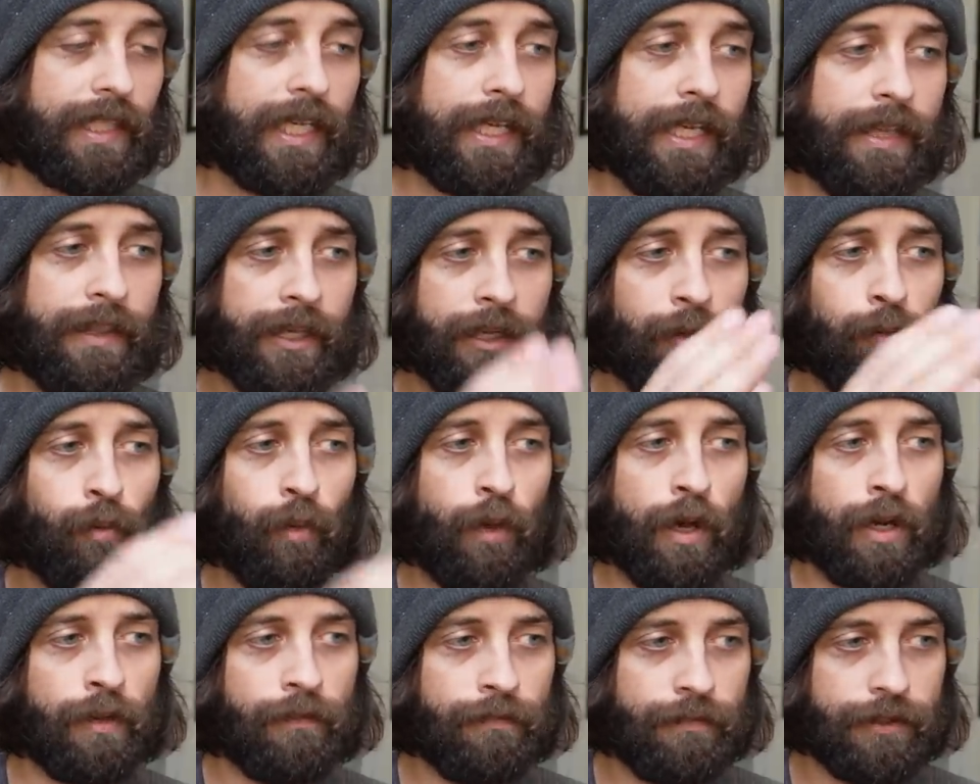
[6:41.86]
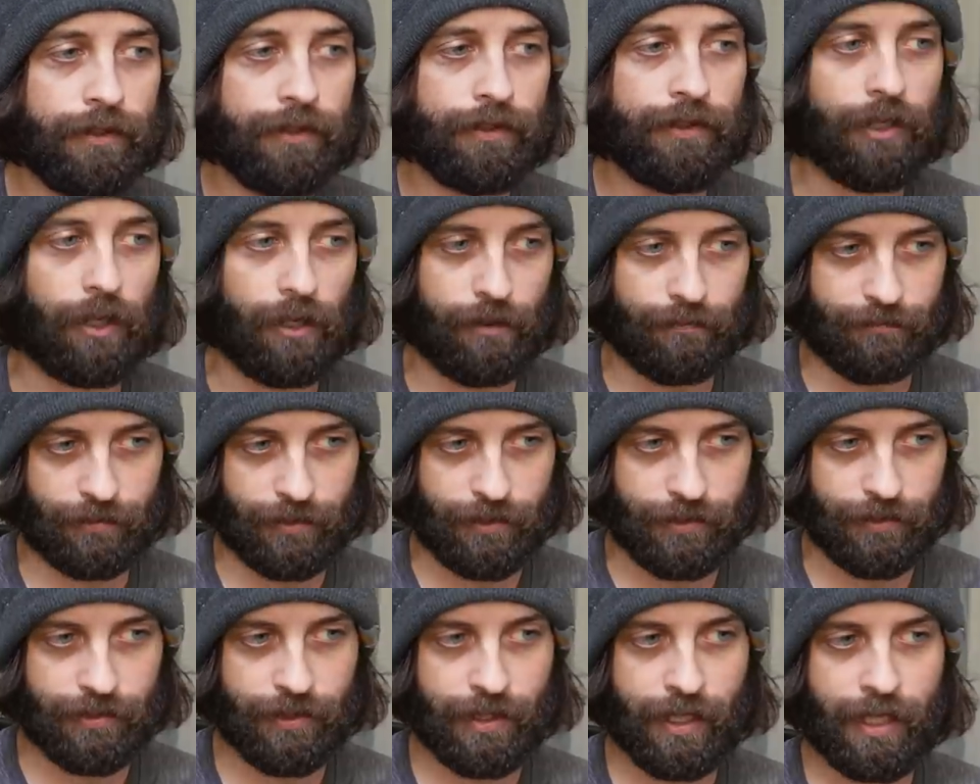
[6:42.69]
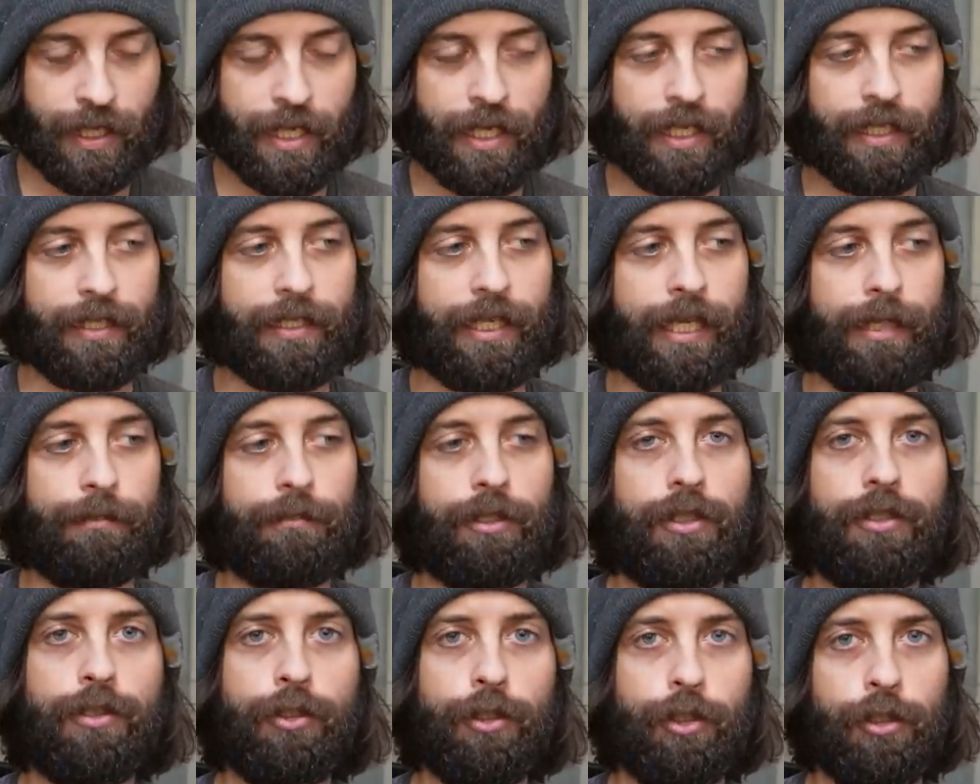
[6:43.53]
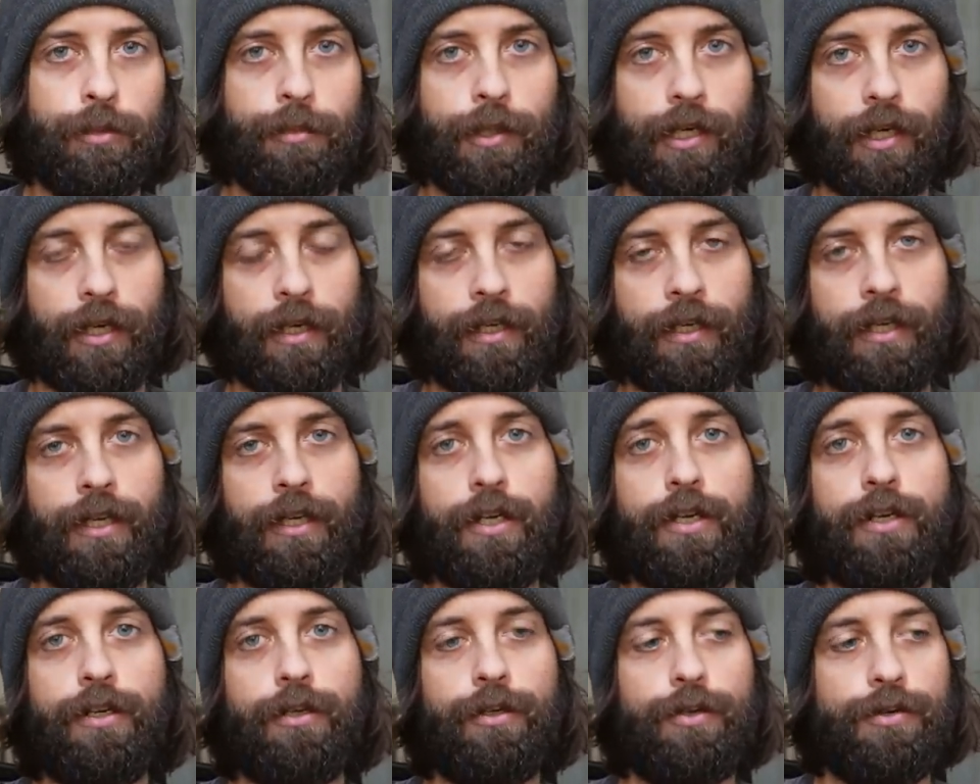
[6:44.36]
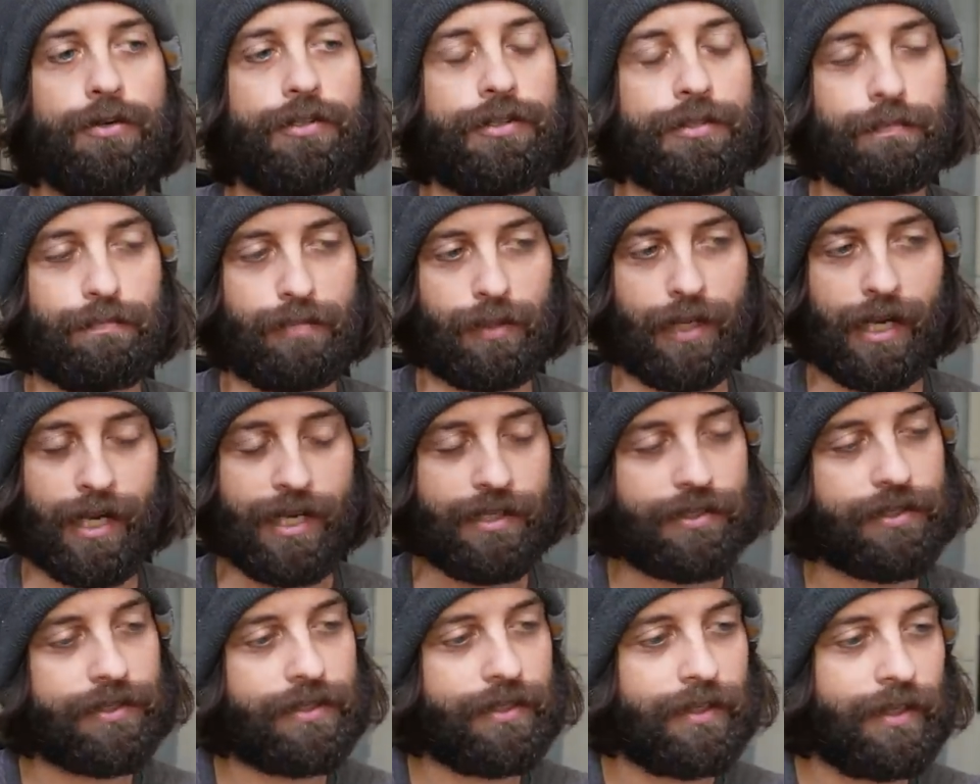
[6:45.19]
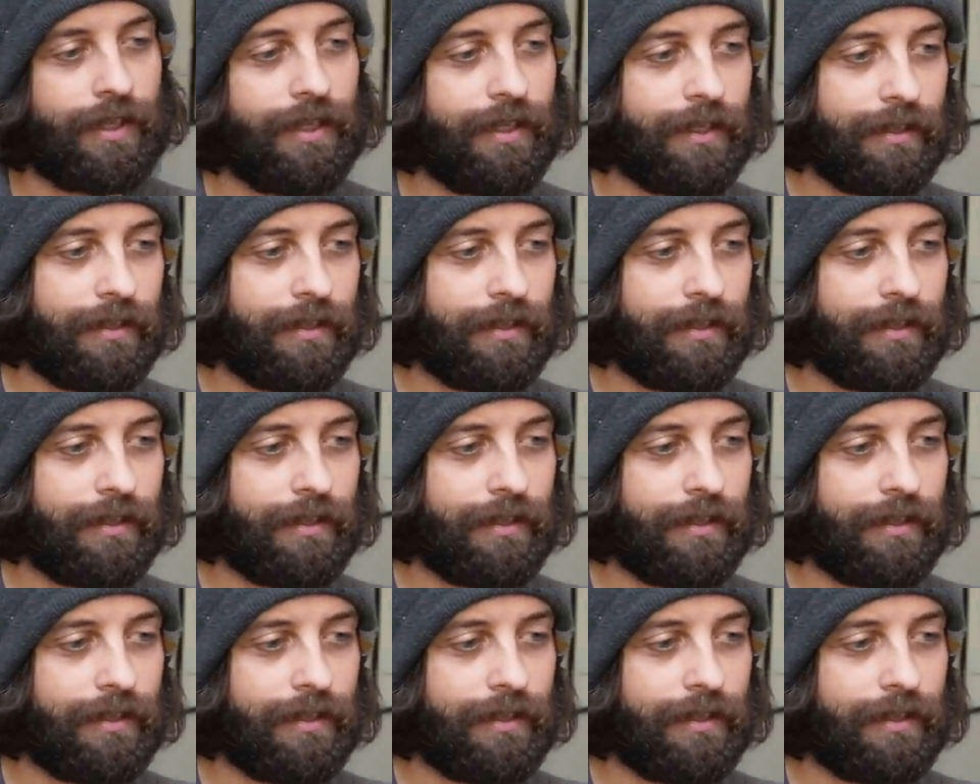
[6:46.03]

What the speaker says: And then one of the dolphins, named Gloomer, who's depressed,